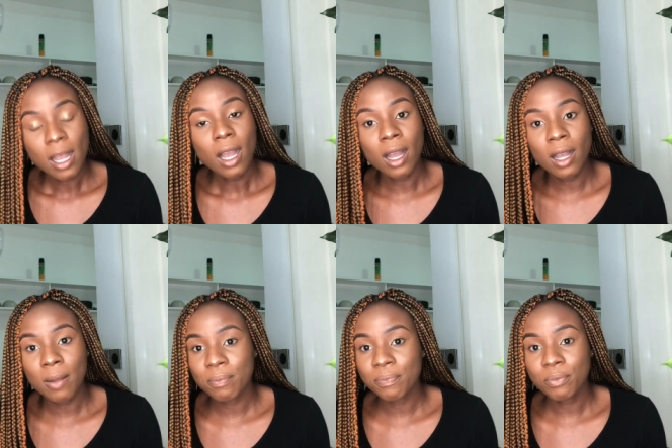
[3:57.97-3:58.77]

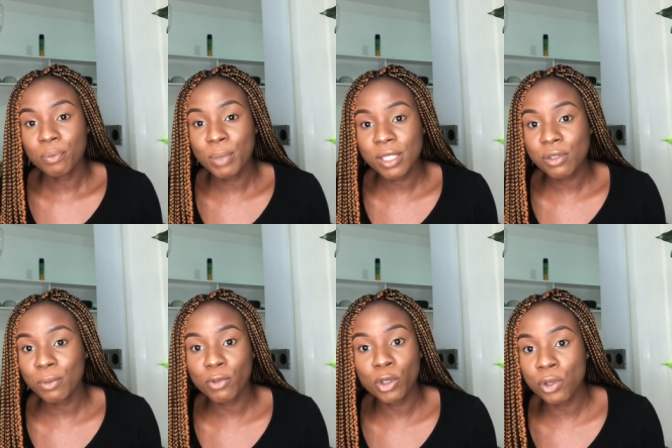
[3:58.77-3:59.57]
um best cream
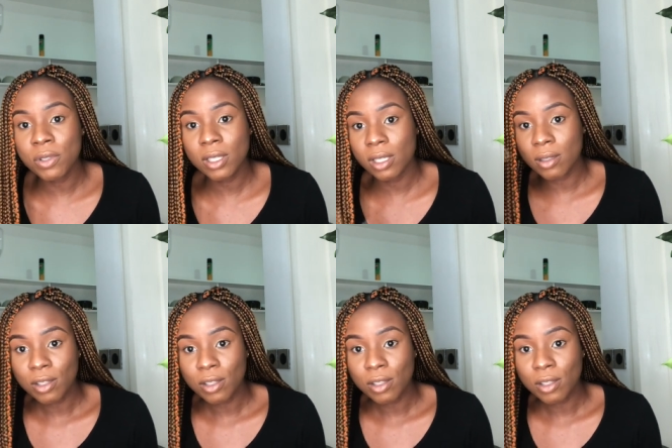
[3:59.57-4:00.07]
for glowing skin